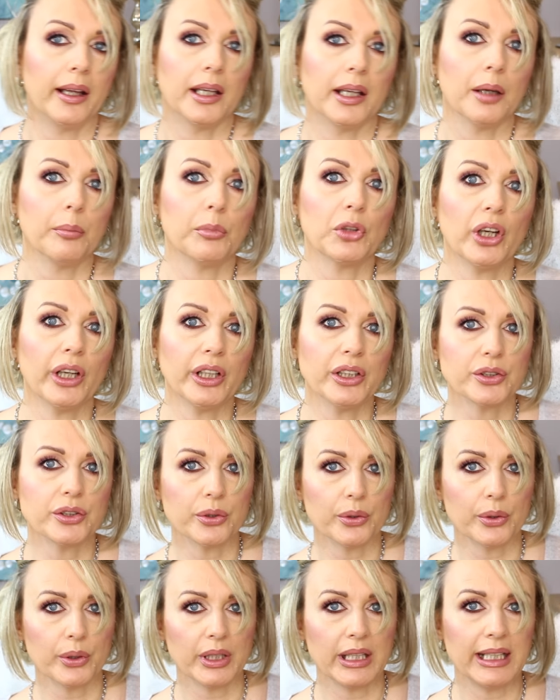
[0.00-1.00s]
I am going
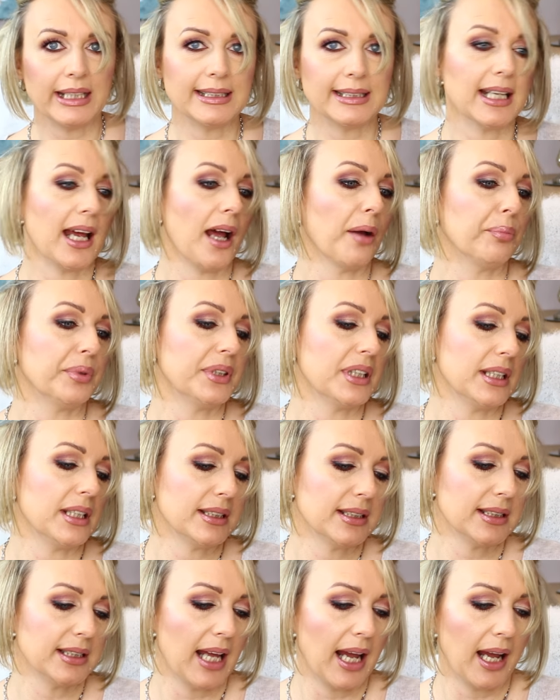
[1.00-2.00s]
to heat up
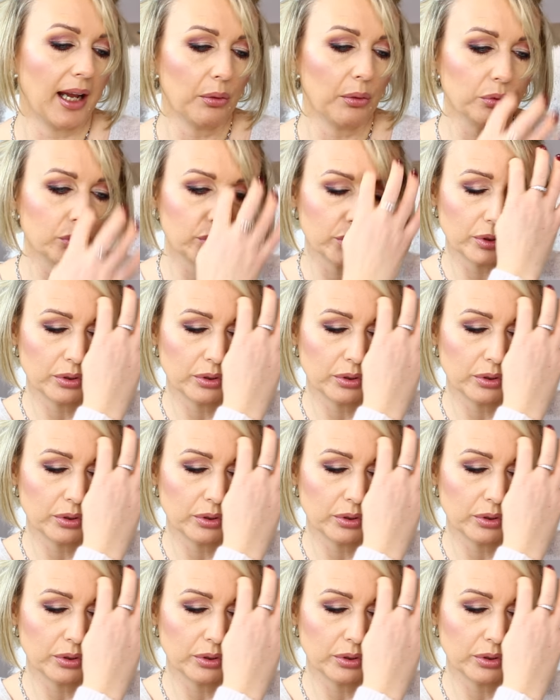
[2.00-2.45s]
this now